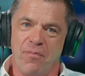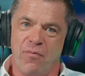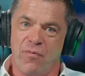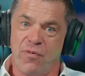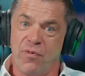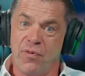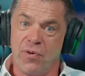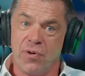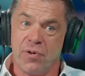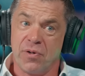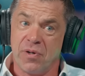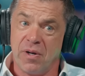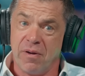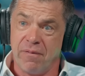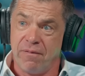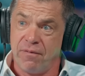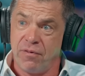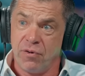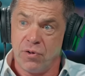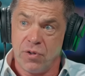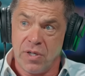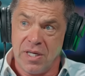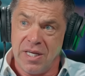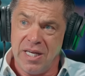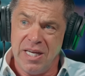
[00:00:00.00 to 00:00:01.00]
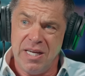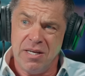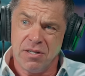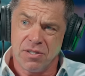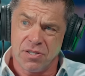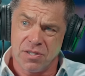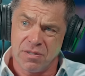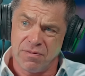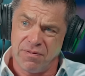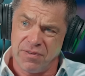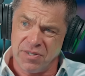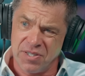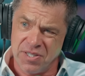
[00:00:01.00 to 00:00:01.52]
for
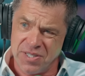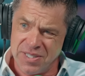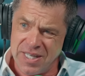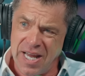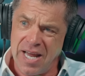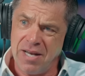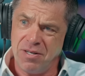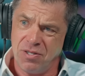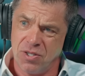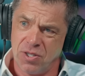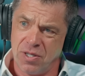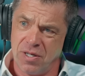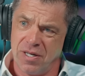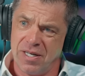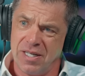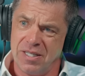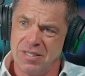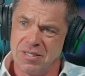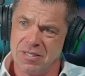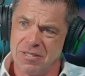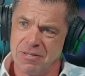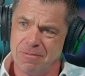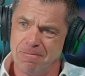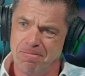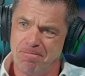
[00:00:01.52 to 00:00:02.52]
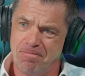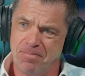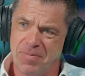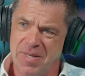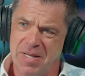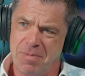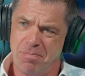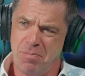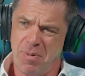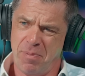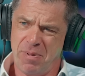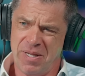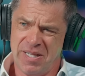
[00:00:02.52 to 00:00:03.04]
years, for centuries,
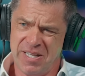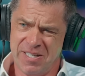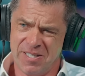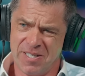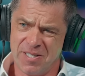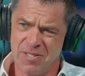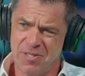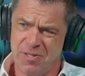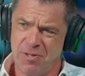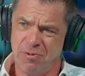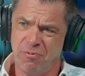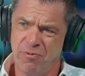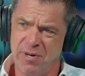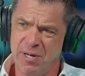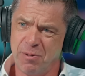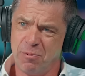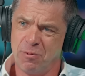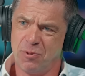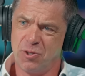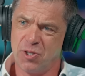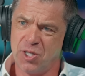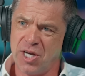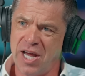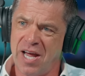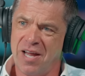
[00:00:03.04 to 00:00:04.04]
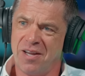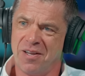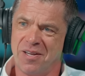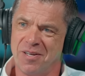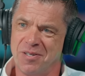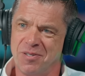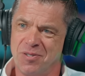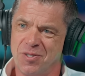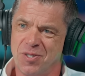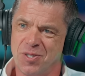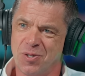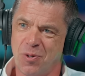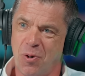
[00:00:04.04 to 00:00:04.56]
and maybe this is the real
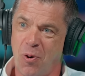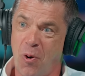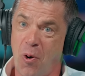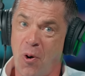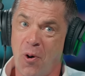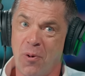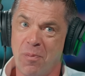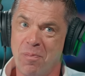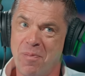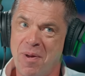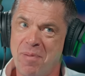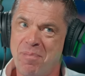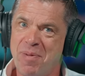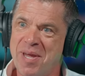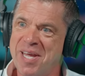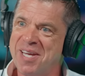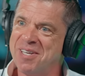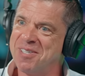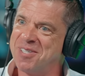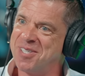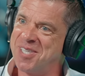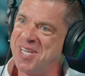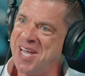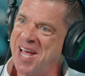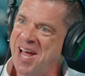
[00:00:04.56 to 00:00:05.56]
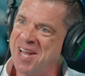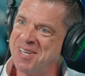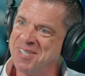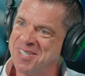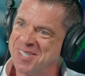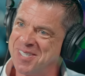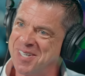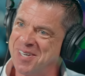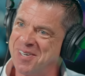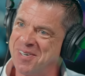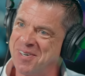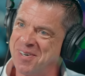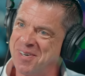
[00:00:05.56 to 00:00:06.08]
challenge, or maybe it's the
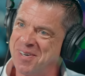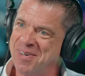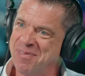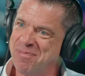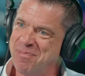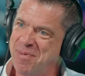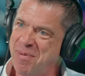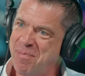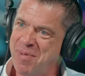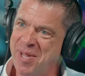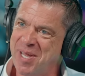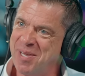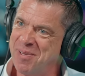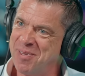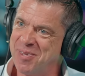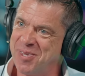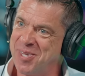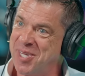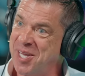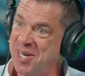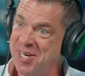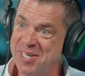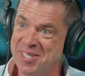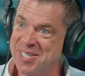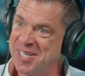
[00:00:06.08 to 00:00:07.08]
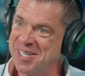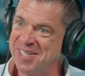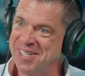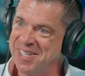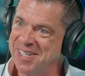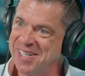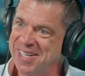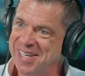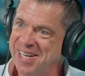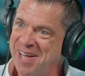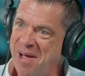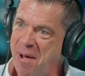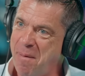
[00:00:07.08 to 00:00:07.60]
answer. Maybe there isn't
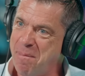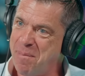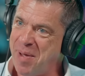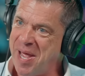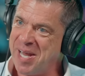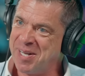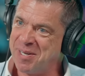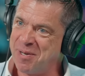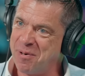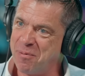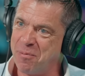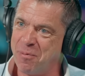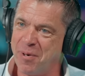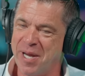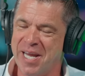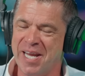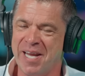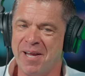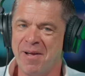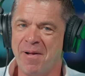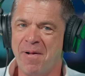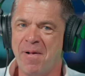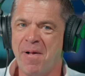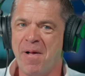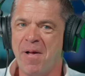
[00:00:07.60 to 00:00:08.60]
a better way.